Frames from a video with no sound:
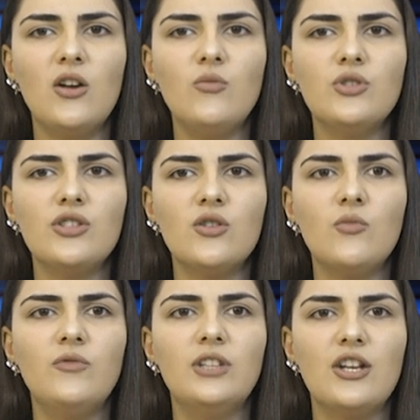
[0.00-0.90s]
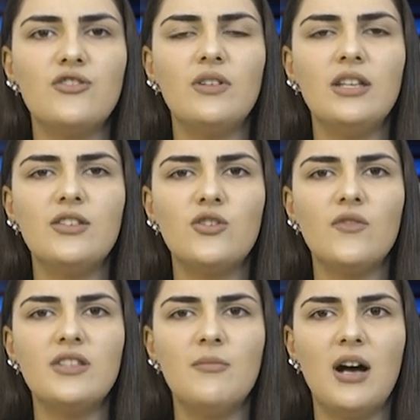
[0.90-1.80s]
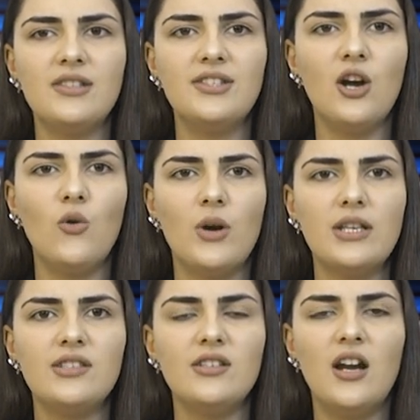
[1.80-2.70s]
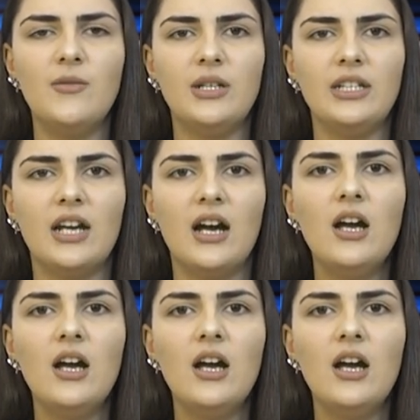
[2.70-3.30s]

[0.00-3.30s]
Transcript: at Museum of Natural History of Sebastia, Western Armenia.